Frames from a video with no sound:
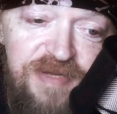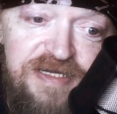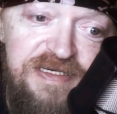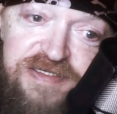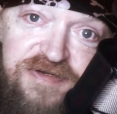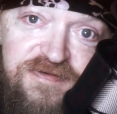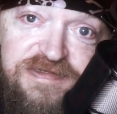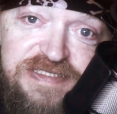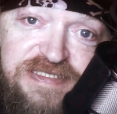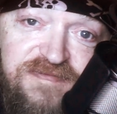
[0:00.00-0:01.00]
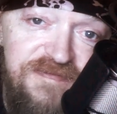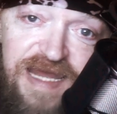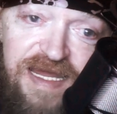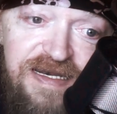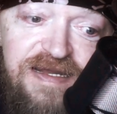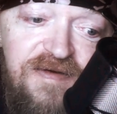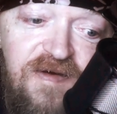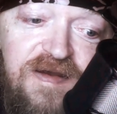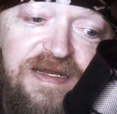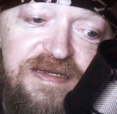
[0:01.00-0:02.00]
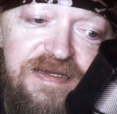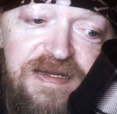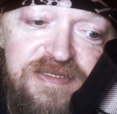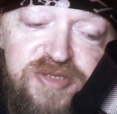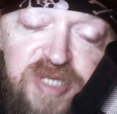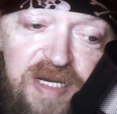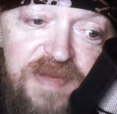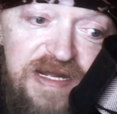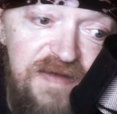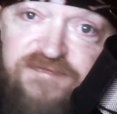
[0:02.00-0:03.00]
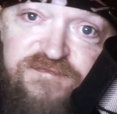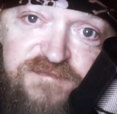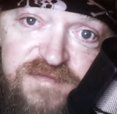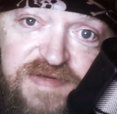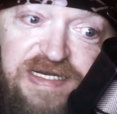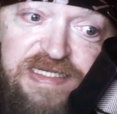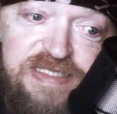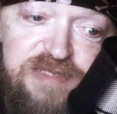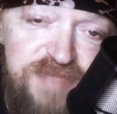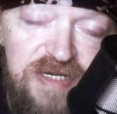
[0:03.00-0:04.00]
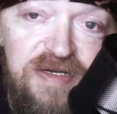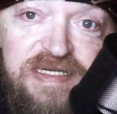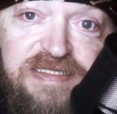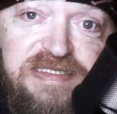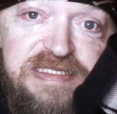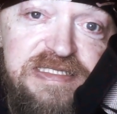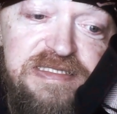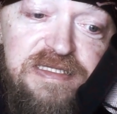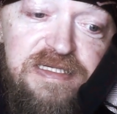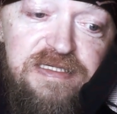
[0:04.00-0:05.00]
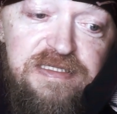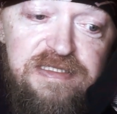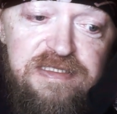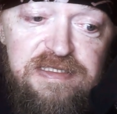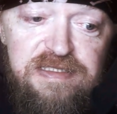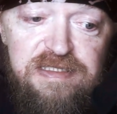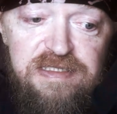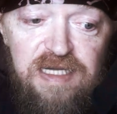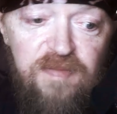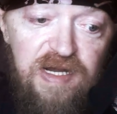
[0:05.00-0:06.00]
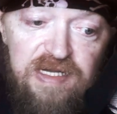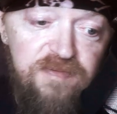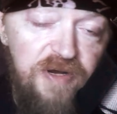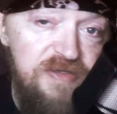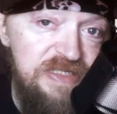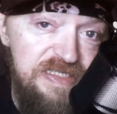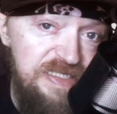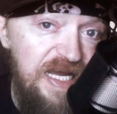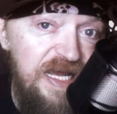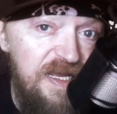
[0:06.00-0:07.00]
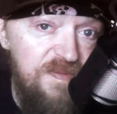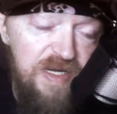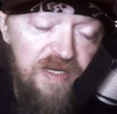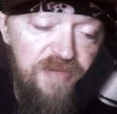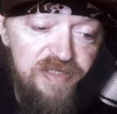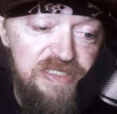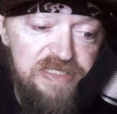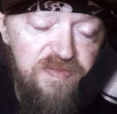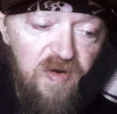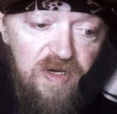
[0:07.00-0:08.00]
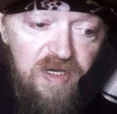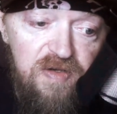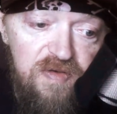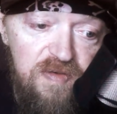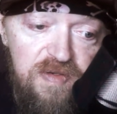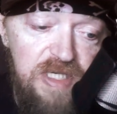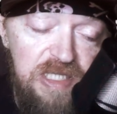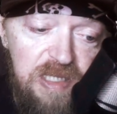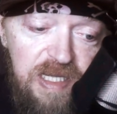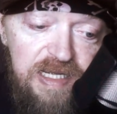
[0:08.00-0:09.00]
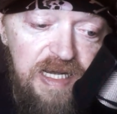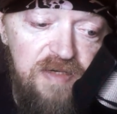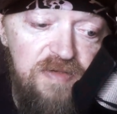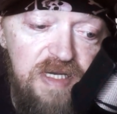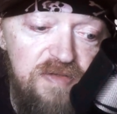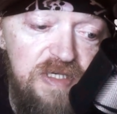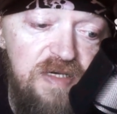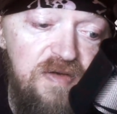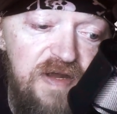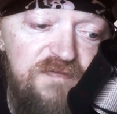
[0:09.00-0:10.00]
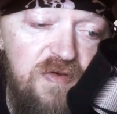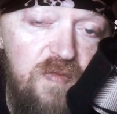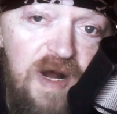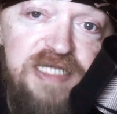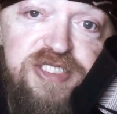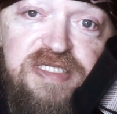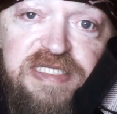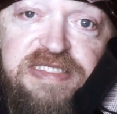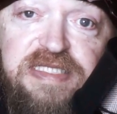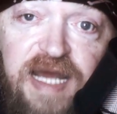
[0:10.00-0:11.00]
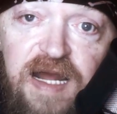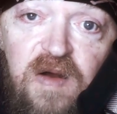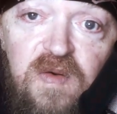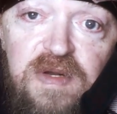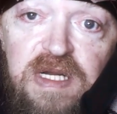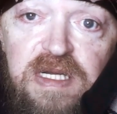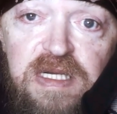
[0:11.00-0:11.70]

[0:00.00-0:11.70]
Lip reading: am I gonna do some editing on it and try to make it an experience? Am I gonna post it today? Am I gonna post it tomorrow? Or, like, I don't know. If you're watching this now,